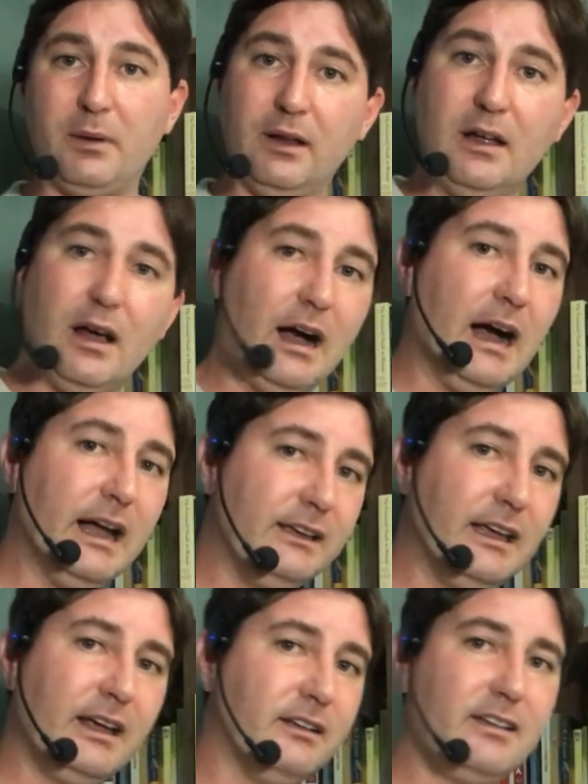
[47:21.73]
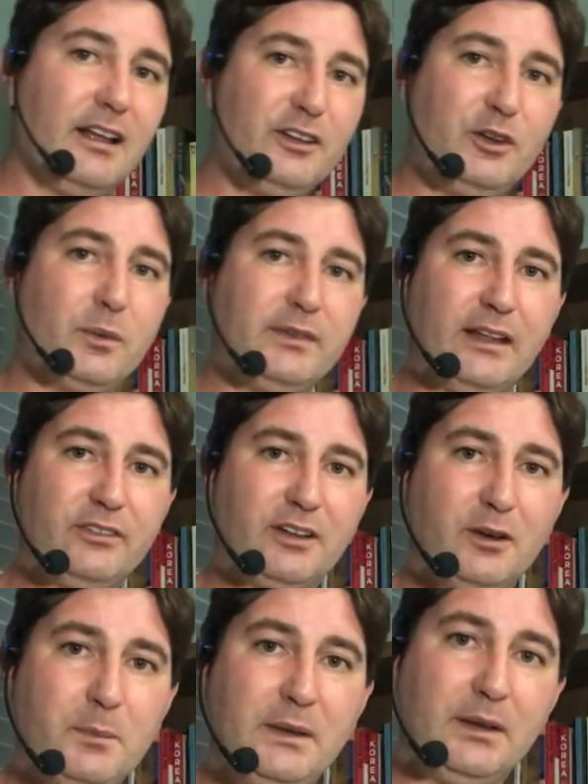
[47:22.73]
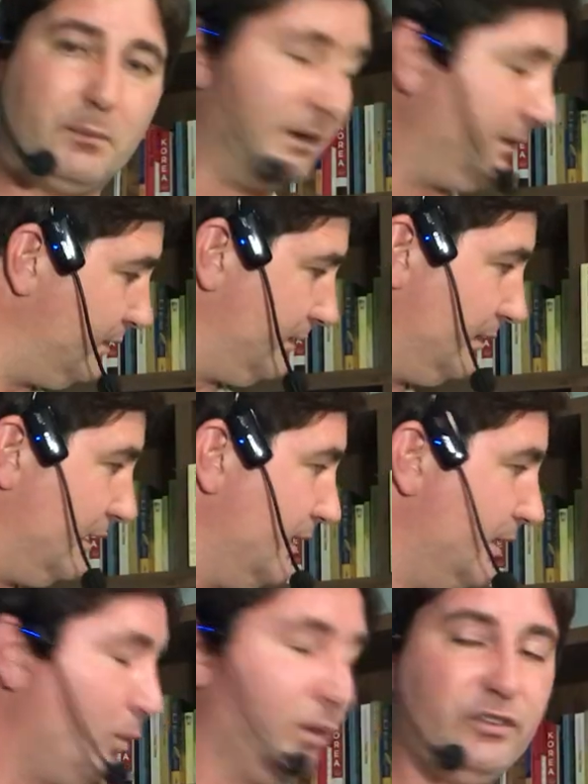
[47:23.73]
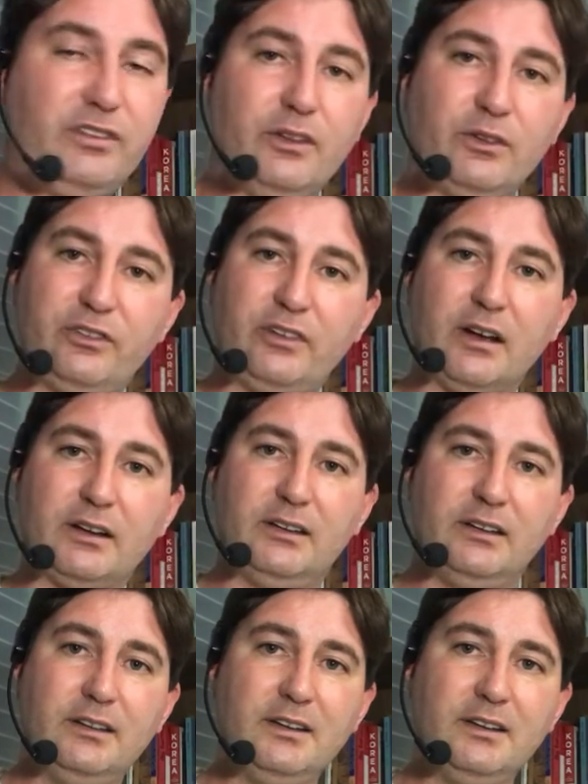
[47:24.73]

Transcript: But I can't tell you what that's going to be. But we're still stuck